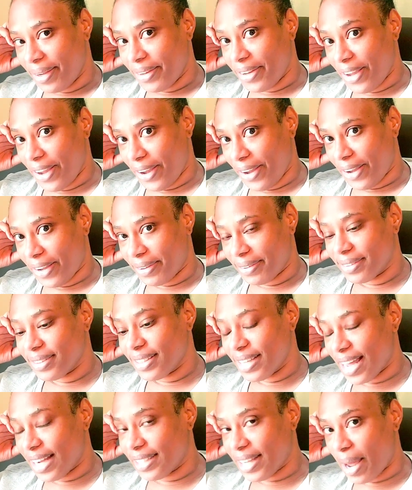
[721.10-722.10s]
Yeah,
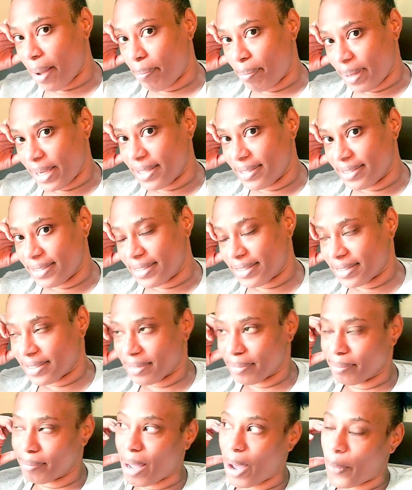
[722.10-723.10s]
that happens
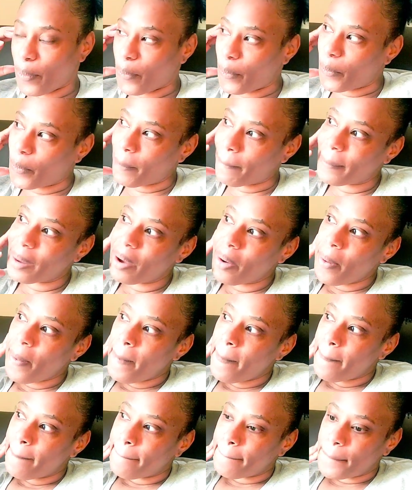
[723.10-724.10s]
back
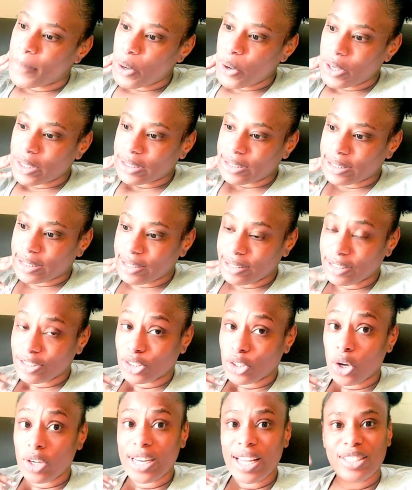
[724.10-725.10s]
home. But,
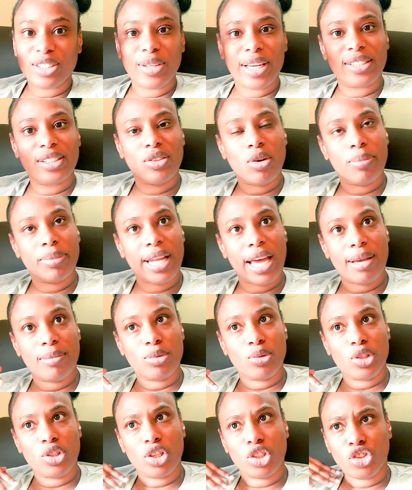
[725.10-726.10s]
so that's why
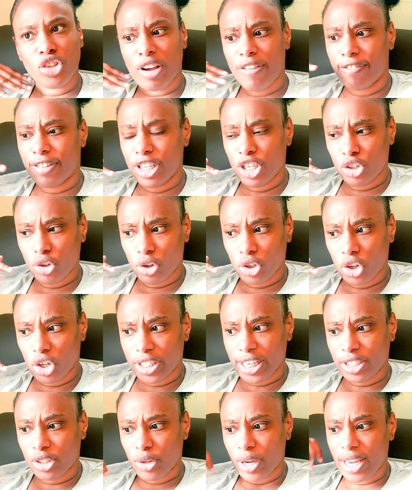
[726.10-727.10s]
sometimes when you're traveling, you know, you
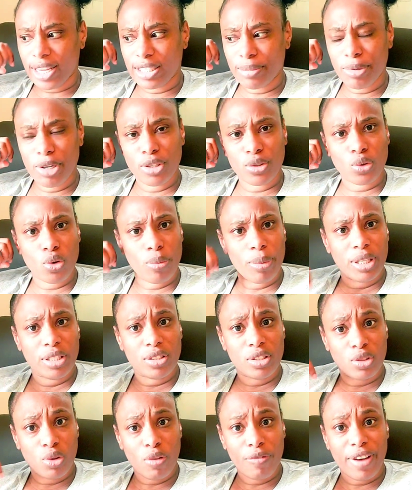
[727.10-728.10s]
get to experience so many
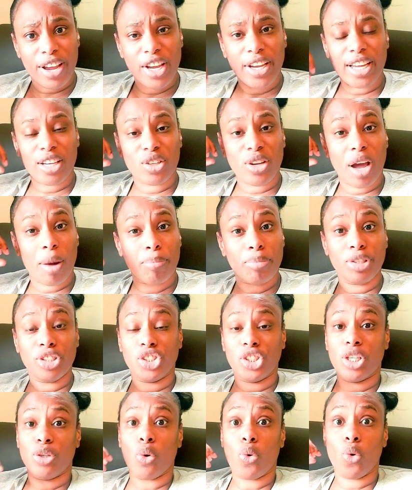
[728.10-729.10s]
stuff and you get to
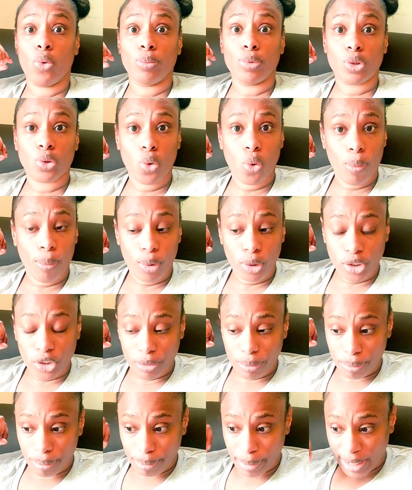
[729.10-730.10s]
appreciate home so
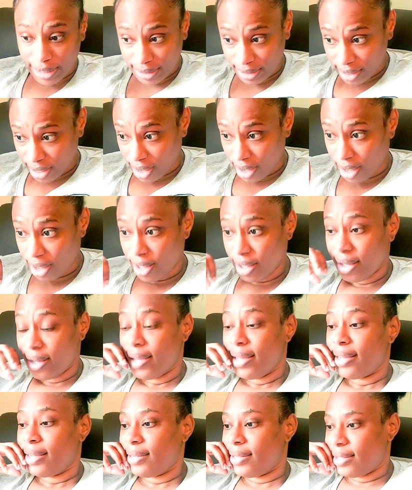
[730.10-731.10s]
much better.
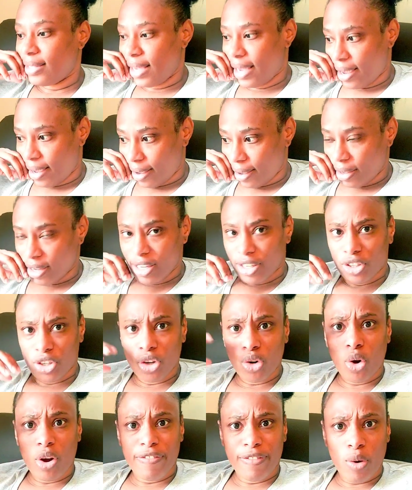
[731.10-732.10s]
Yeah.
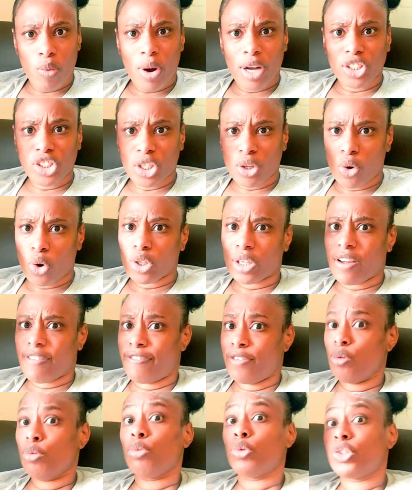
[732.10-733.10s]
You know, if you want to check out a
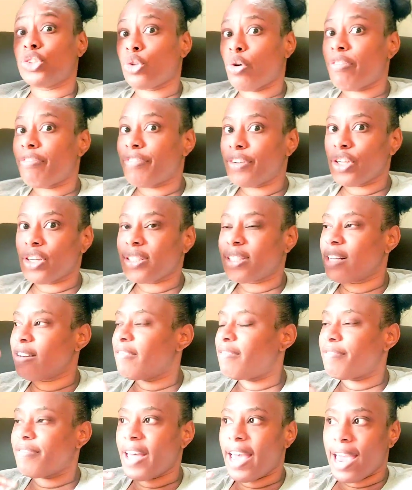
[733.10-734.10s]
few stuff for
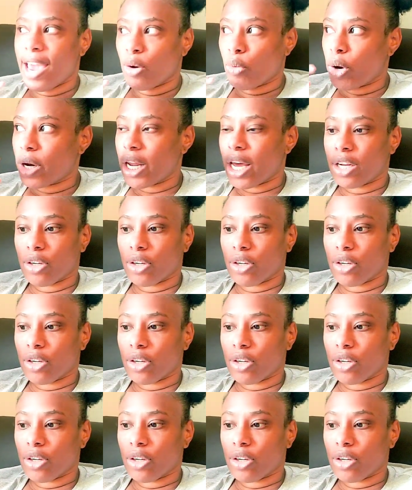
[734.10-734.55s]
yourself, fine.